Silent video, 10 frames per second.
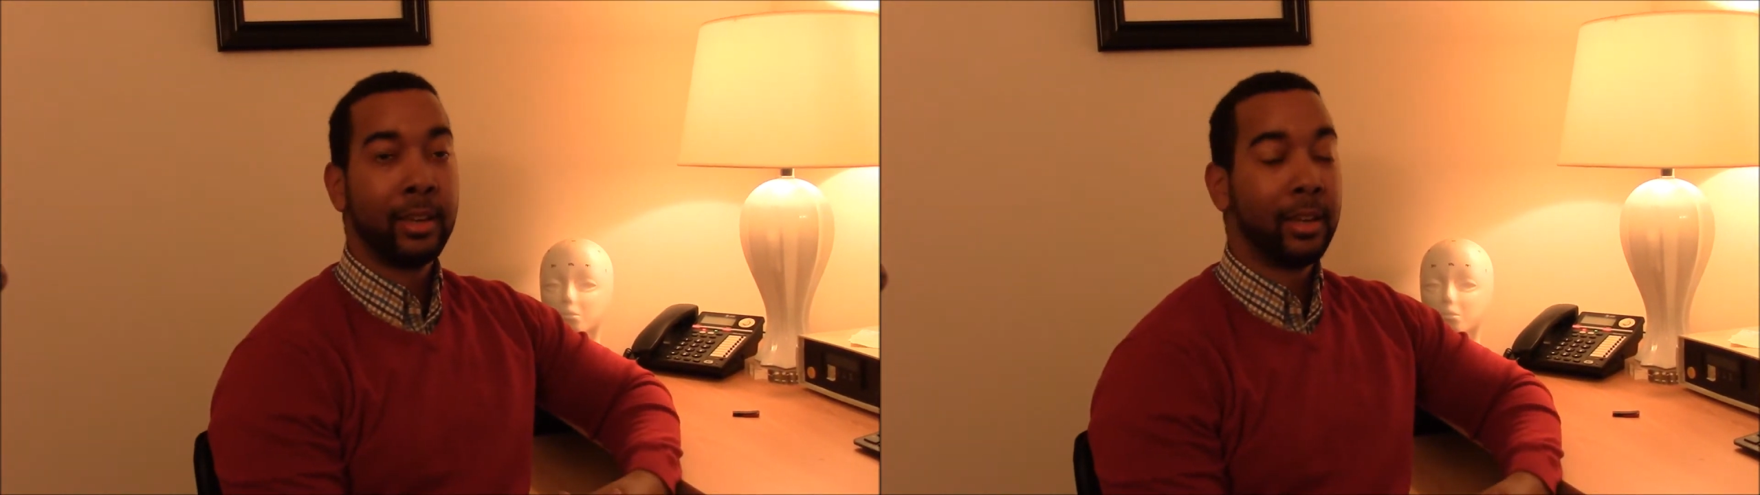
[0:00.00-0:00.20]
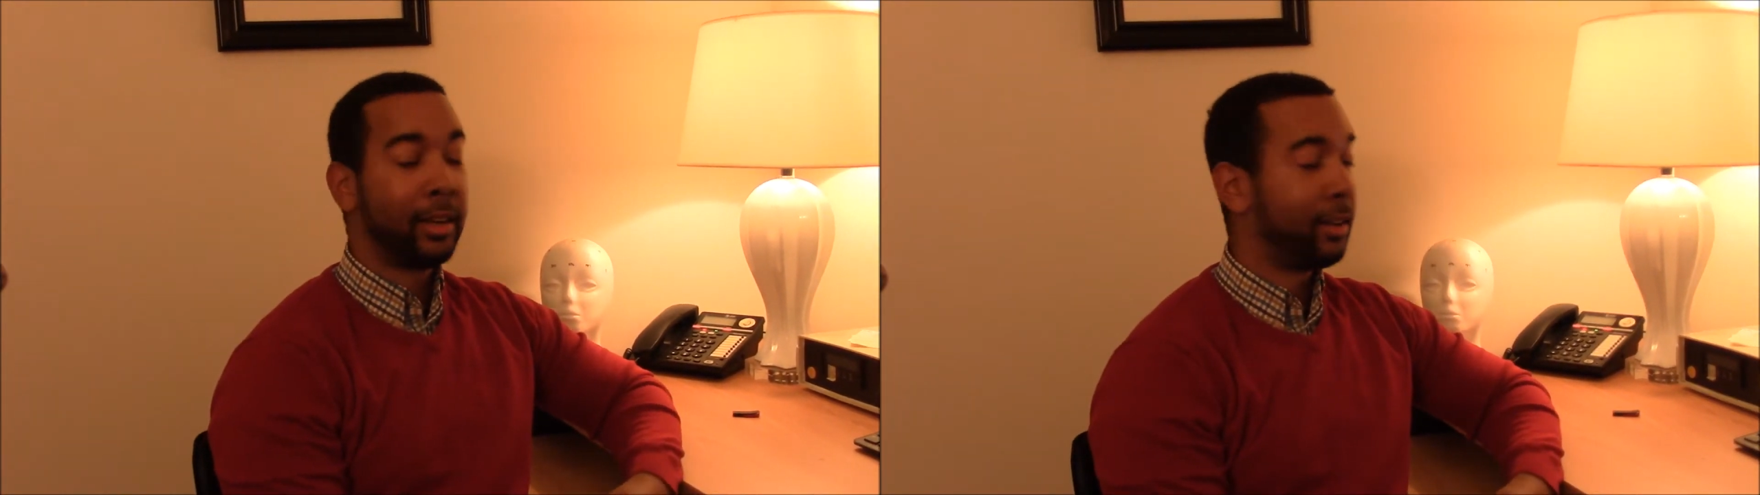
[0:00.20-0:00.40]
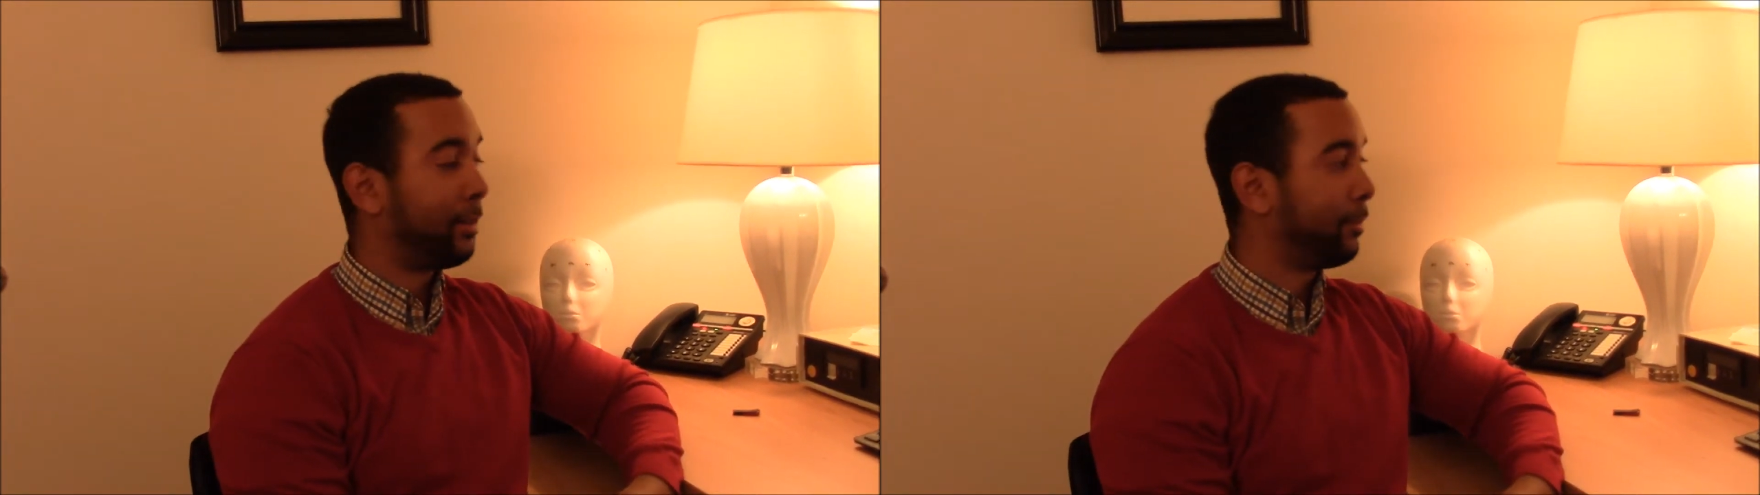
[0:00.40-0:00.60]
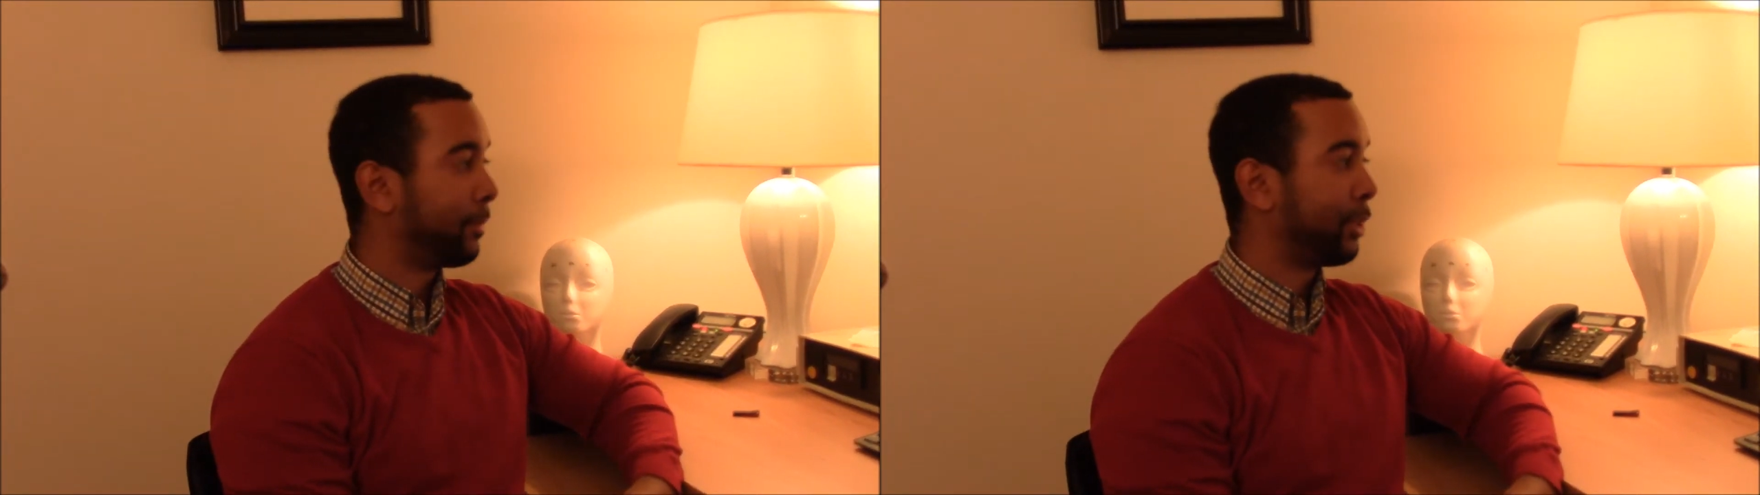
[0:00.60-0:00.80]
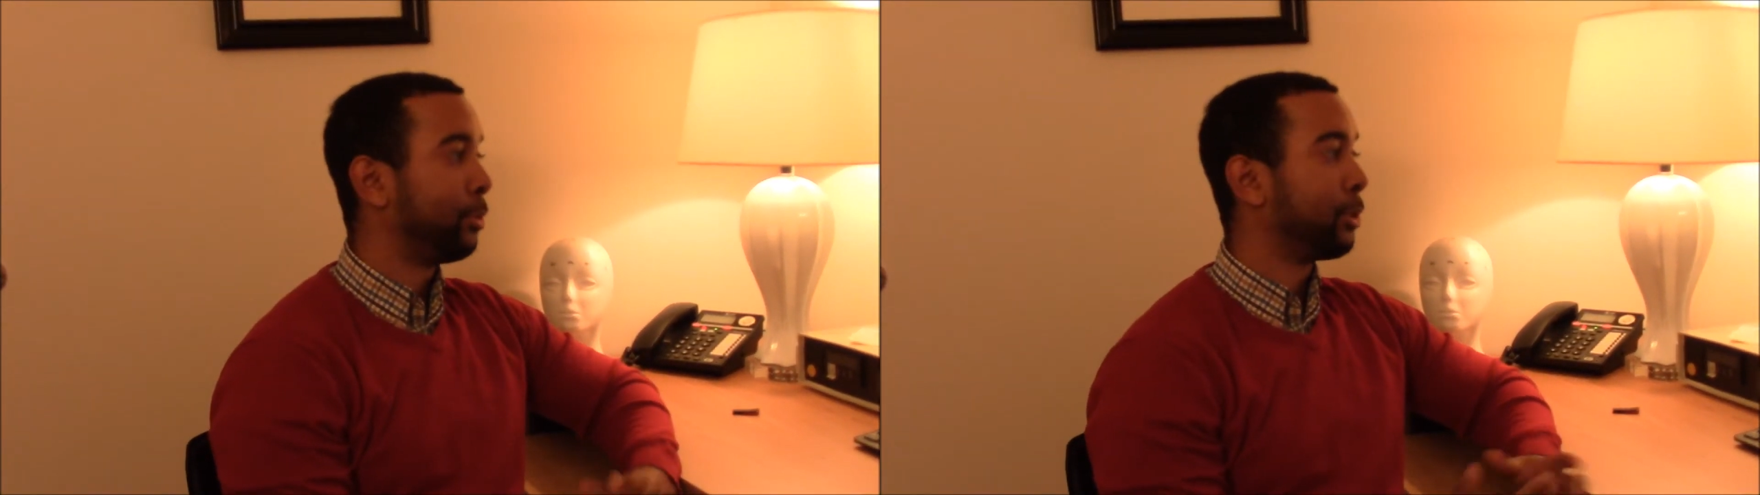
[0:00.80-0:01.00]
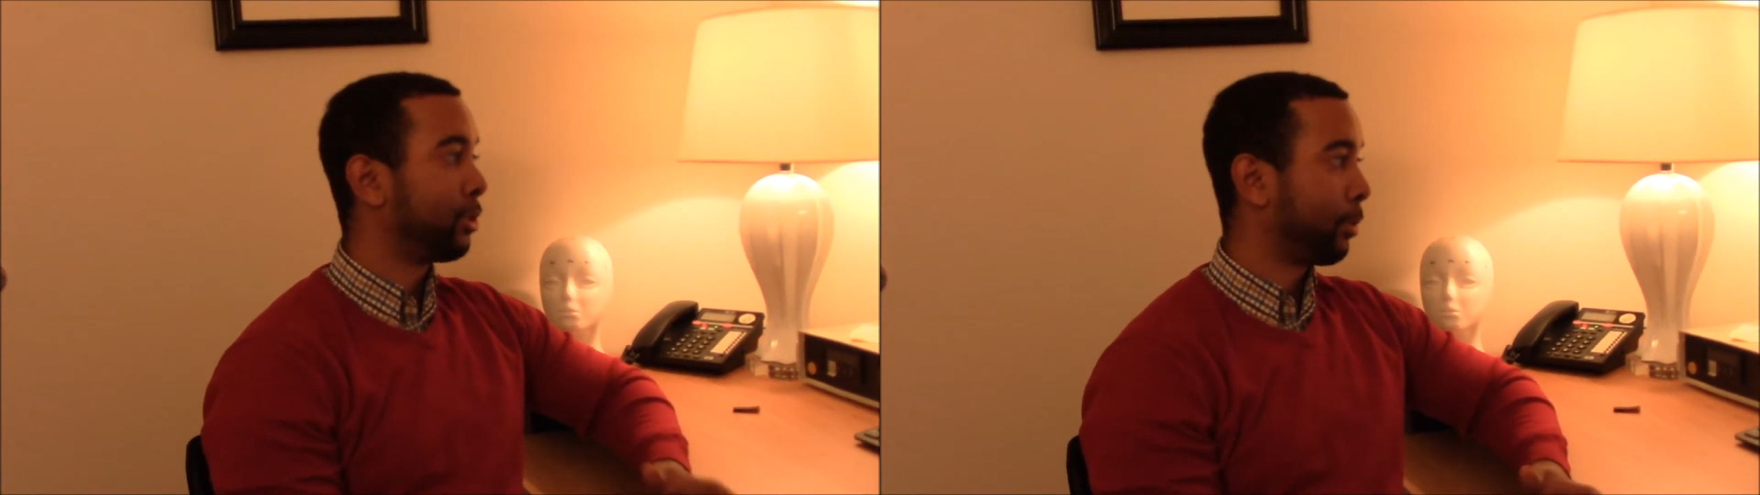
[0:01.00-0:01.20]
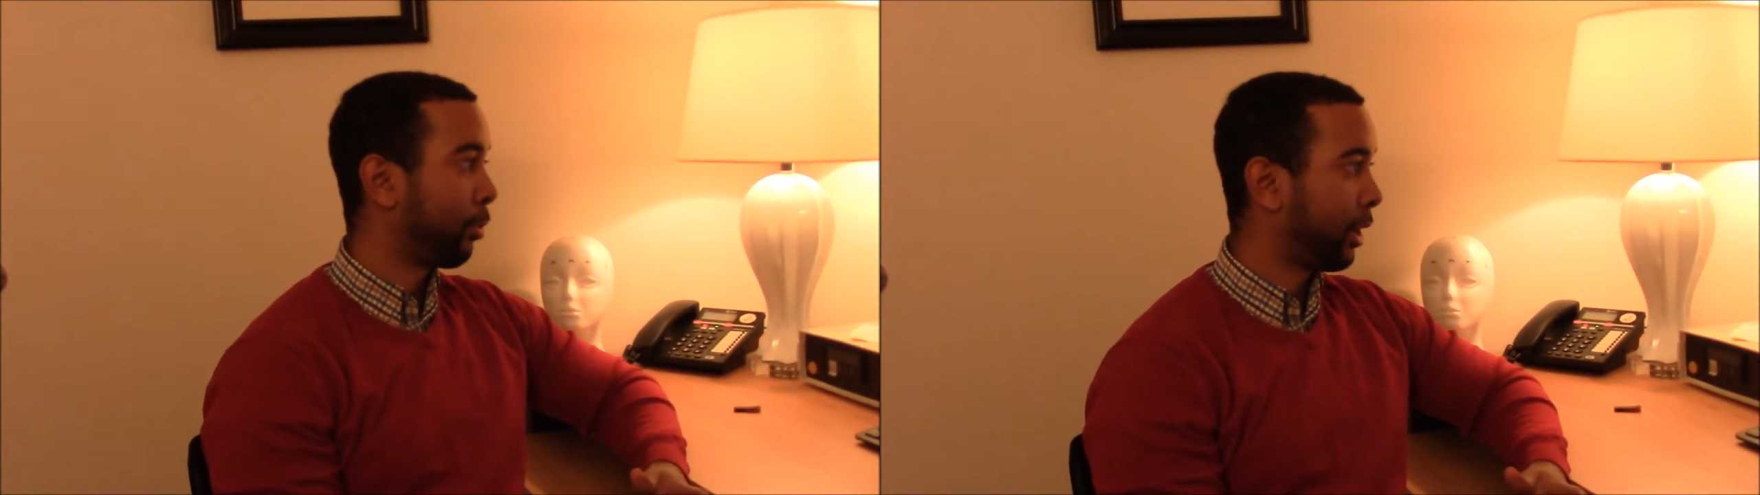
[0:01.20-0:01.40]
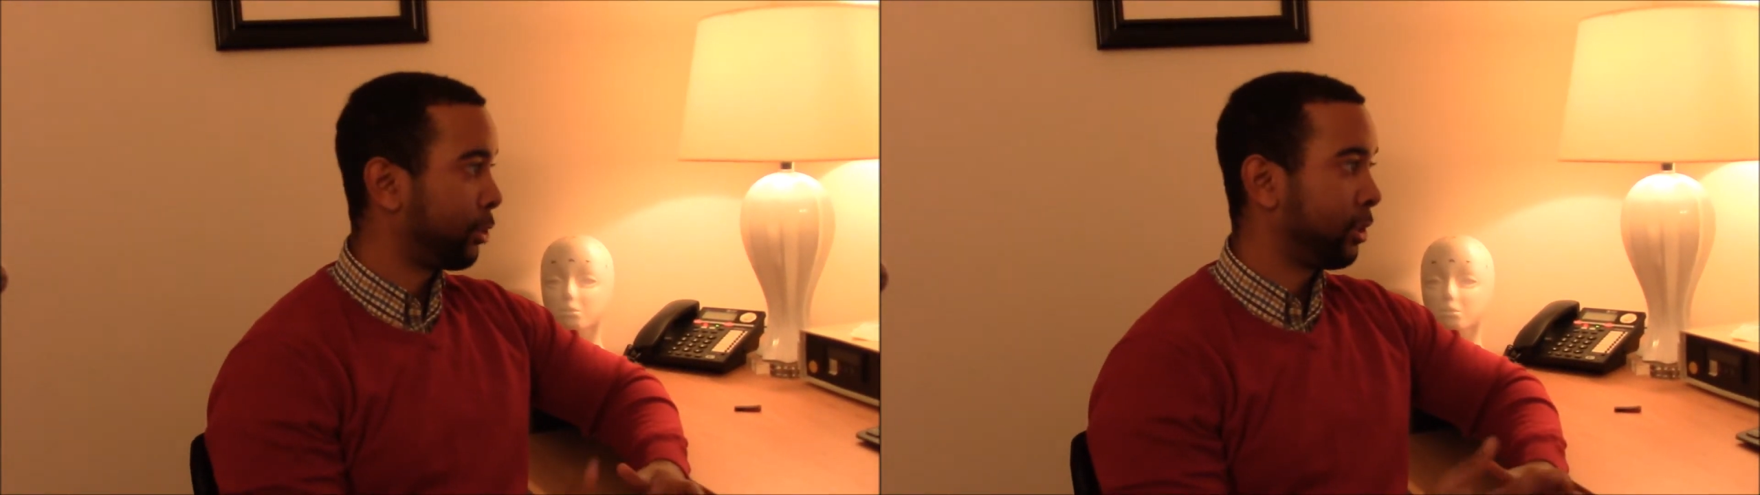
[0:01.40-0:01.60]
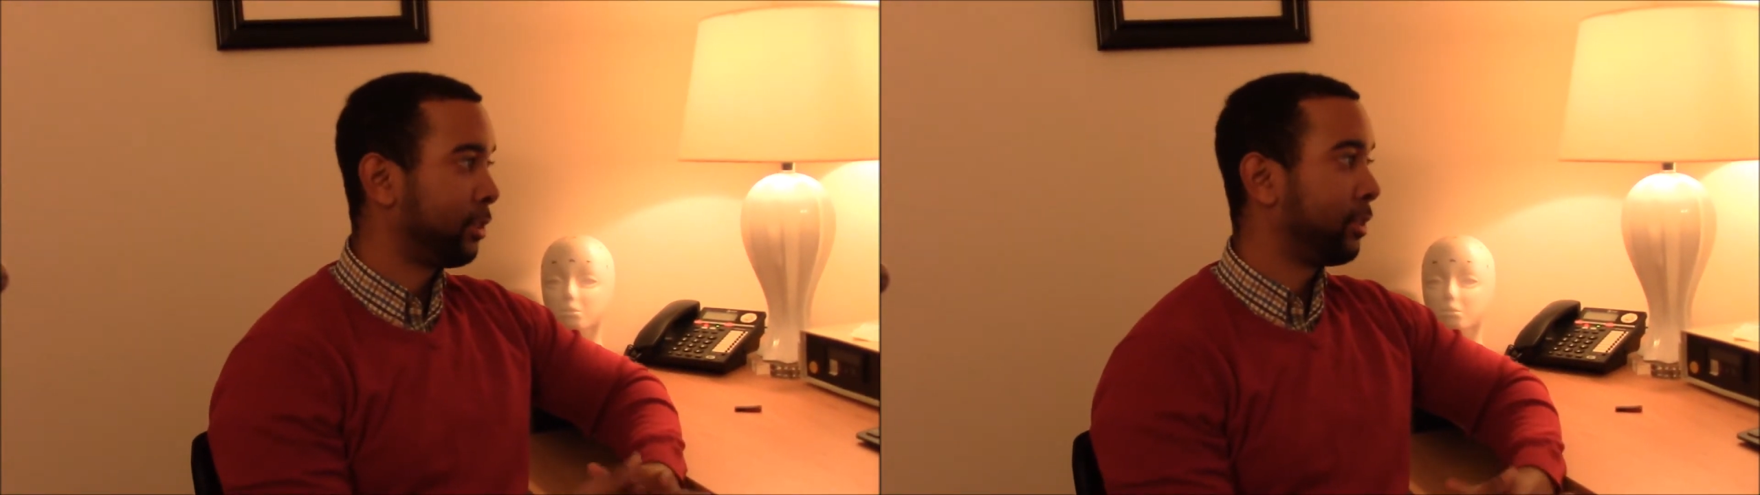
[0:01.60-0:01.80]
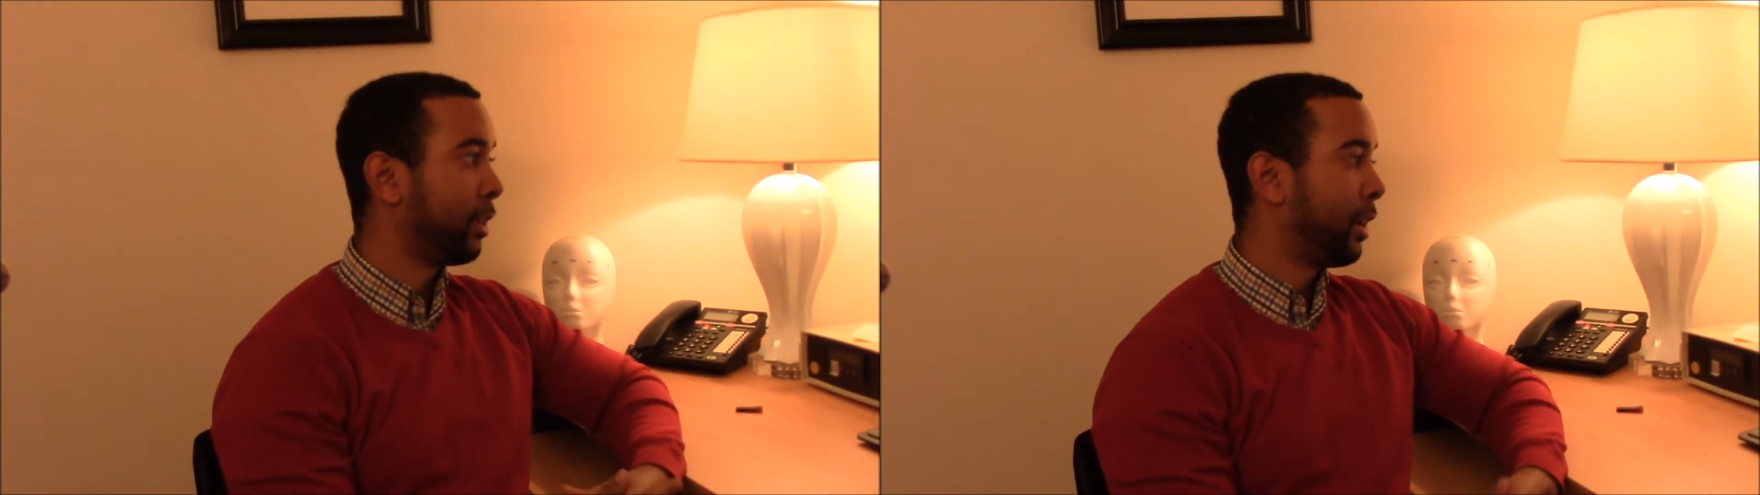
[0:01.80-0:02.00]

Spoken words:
as you mentioned, depression.